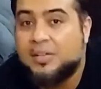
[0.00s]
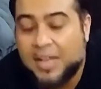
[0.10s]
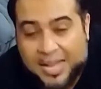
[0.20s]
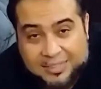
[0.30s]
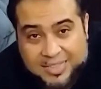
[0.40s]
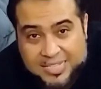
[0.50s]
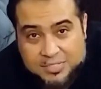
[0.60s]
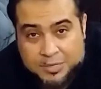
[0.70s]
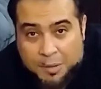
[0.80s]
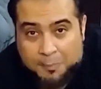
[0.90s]
and
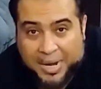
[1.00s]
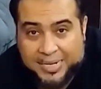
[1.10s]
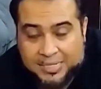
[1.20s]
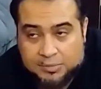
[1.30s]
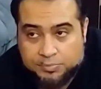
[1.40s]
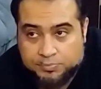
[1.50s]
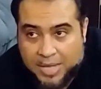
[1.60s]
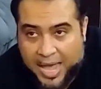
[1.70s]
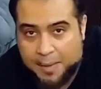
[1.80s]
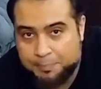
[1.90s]
this might
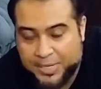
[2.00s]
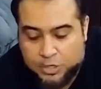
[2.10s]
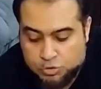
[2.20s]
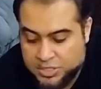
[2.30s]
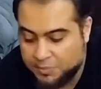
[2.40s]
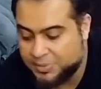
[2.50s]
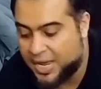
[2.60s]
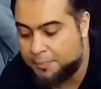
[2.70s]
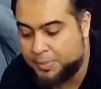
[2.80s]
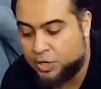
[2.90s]
hamper you
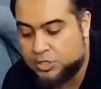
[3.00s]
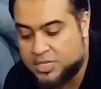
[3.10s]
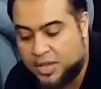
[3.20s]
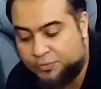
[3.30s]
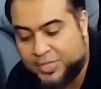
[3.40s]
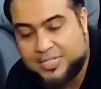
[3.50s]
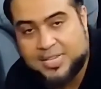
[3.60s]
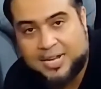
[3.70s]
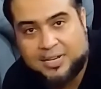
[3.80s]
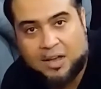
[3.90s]
sometime, because if this
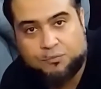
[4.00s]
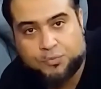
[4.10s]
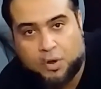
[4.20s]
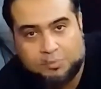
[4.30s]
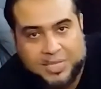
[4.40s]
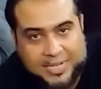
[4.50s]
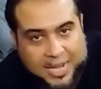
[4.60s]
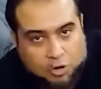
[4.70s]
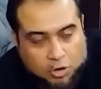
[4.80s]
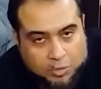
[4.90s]
had come from the
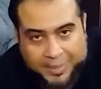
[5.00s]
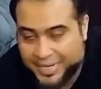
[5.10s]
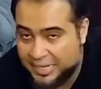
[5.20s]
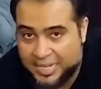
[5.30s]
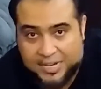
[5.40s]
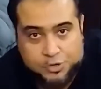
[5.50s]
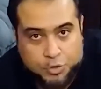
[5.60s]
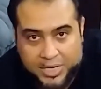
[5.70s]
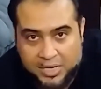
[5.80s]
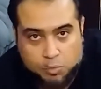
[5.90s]
deck automatically and you
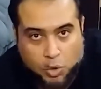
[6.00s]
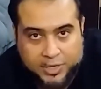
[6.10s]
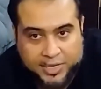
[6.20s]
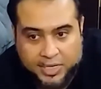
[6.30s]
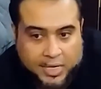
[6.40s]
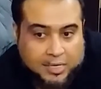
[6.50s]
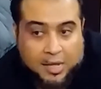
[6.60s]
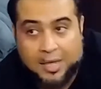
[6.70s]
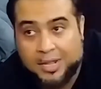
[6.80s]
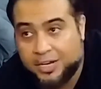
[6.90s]
really wanted it,
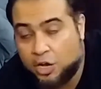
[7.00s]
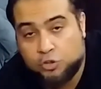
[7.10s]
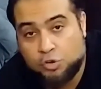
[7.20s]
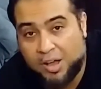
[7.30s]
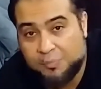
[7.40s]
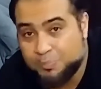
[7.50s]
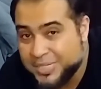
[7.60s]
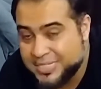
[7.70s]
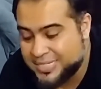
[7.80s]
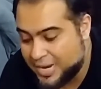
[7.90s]
now you have
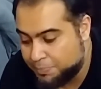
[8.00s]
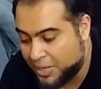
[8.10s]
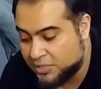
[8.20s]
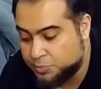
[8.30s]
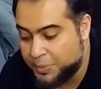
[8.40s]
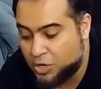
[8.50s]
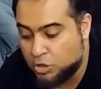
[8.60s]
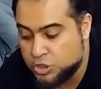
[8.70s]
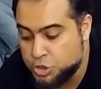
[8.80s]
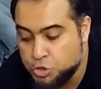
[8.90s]
missed that path
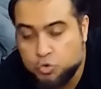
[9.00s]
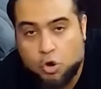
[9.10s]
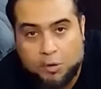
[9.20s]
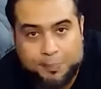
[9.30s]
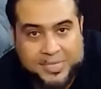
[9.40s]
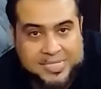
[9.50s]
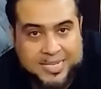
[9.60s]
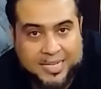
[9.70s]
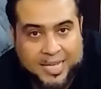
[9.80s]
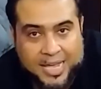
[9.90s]
because you got
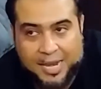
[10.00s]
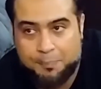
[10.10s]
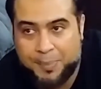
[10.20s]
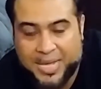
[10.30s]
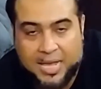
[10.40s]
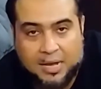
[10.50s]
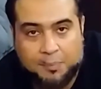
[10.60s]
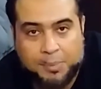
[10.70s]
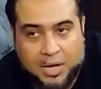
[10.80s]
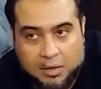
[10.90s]
busy in picking
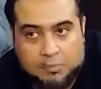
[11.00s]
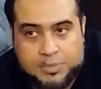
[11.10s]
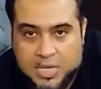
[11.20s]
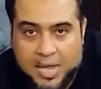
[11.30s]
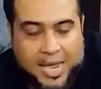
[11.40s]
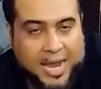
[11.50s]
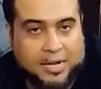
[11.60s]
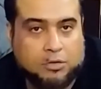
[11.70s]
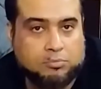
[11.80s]
up herbs and